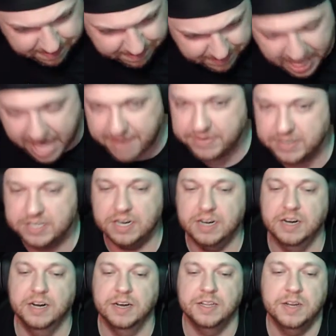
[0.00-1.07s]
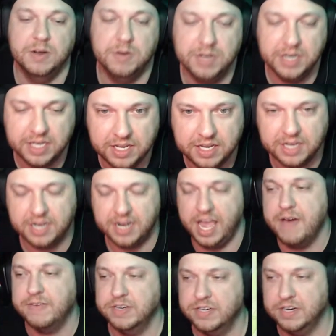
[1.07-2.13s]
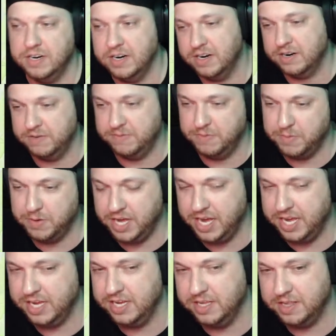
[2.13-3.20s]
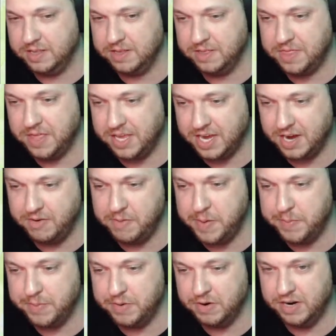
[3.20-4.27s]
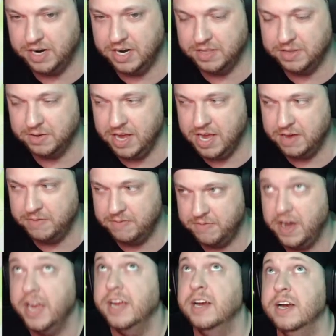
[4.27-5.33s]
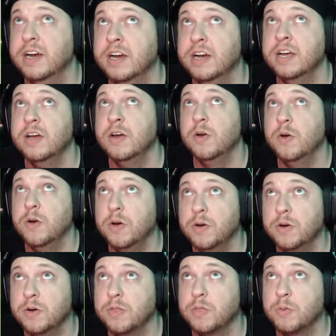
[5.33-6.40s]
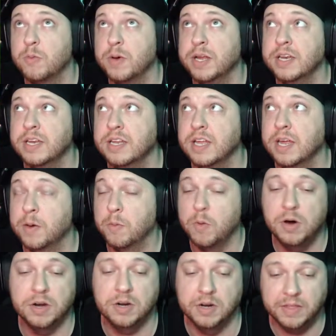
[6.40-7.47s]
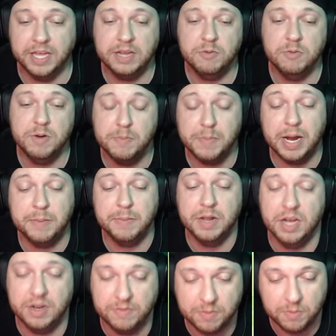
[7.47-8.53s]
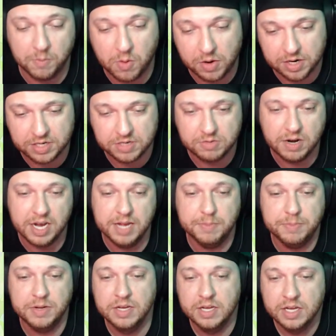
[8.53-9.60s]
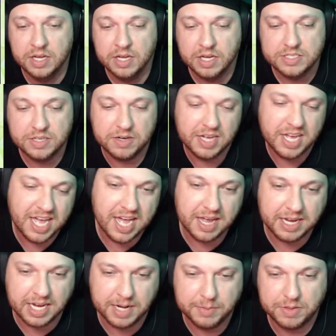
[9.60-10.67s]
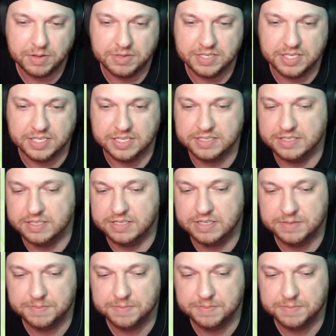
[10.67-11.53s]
Avatar, you know, in an Avatar, from what I think I remember, you have fire, earth, wind, and water, and they remind me a lot of the water tribe. So yeah, I gotta put those at decent.